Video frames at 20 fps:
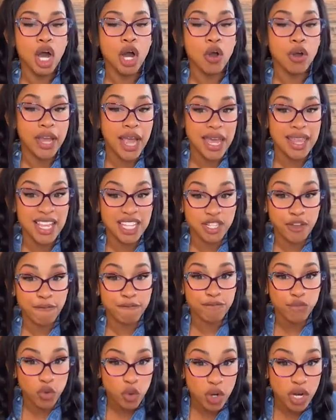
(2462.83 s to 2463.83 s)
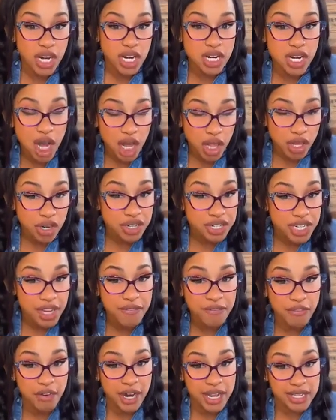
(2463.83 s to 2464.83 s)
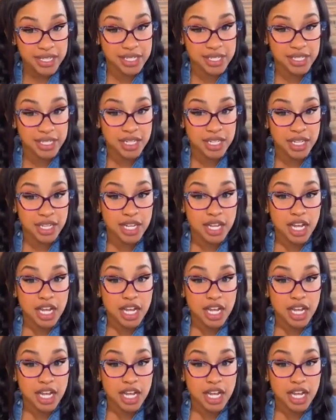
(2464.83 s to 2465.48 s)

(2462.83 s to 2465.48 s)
Okay, that's a $40 difference.